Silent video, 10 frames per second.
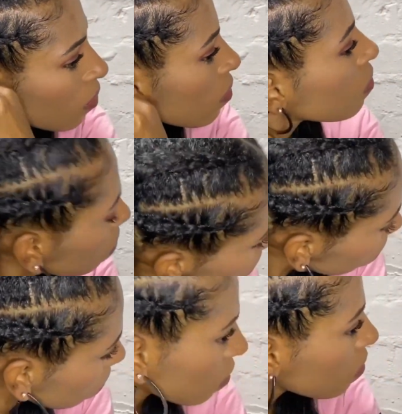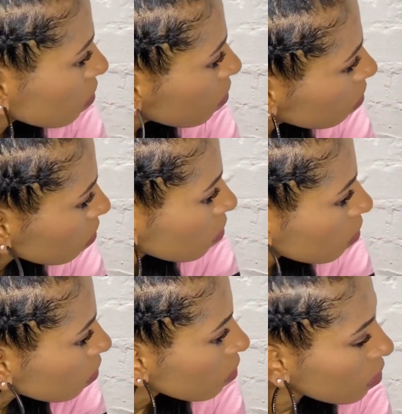and we are going to wrap
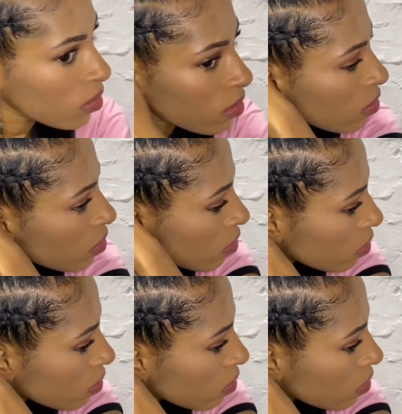it around the track